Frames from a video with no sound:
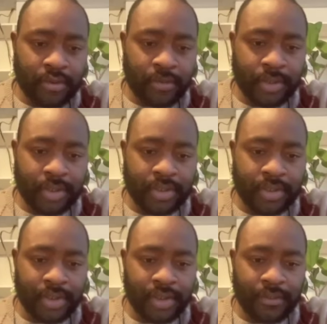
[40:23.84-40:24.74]
as well as
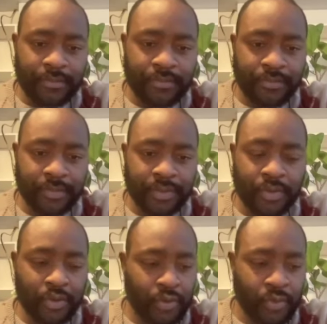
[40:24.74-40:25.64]

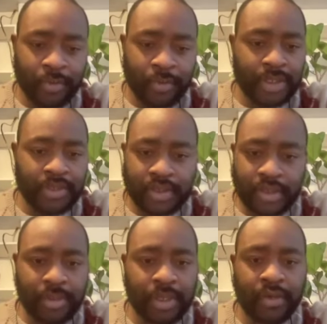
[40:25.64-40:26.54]
those who are passionate
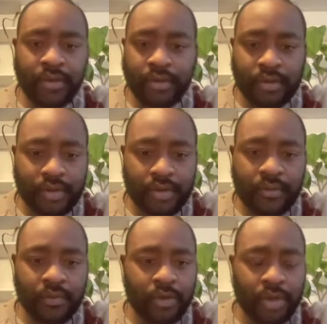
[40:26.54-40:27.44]
about
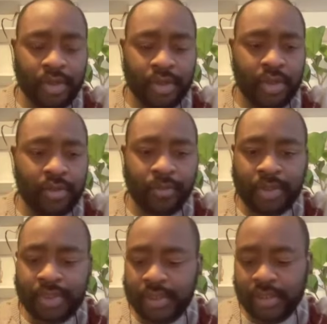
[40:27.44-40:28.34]
this work,
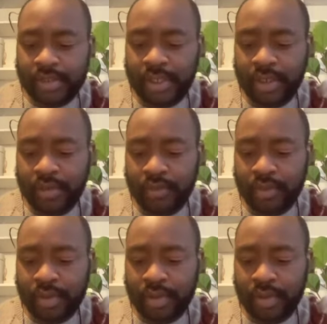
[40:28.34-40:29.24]
please check out
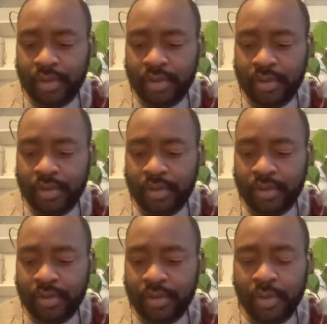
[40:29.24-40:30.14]
their
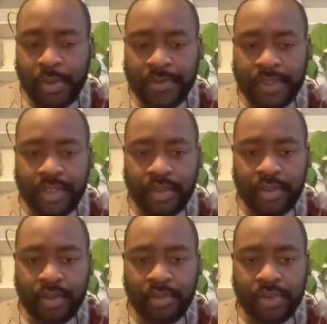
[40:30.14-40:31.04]
website,
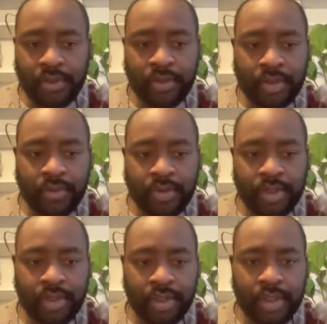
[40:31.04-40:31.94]
which I will include
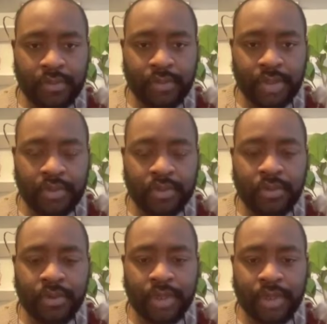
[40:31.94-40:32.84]
in the link below.
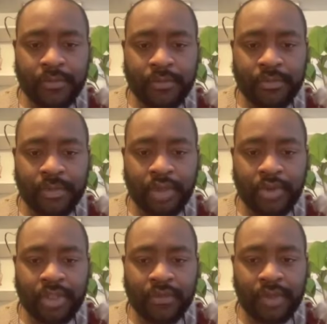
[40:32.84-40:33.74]
And you
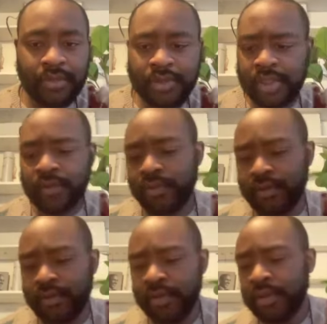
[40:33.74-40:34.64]
can definitely reach out
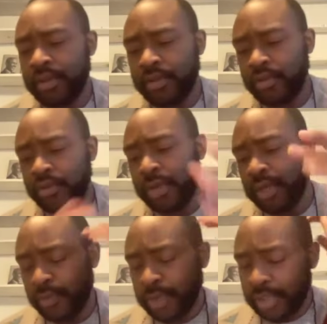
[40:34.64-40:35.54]
to
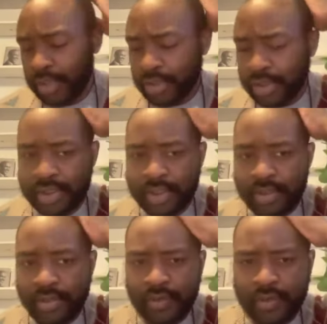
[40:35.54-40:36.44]
us. Well, I think
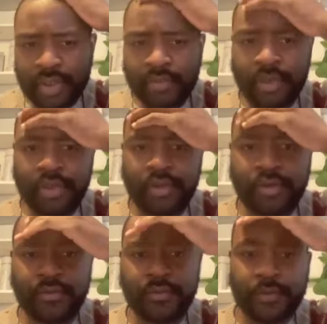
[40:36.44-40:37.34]
LinkedIn is okay, right,
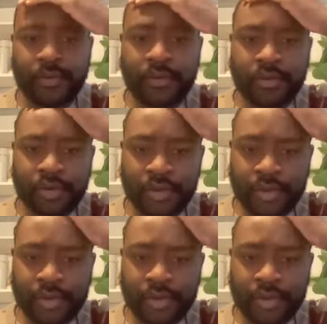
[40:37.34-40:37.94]
for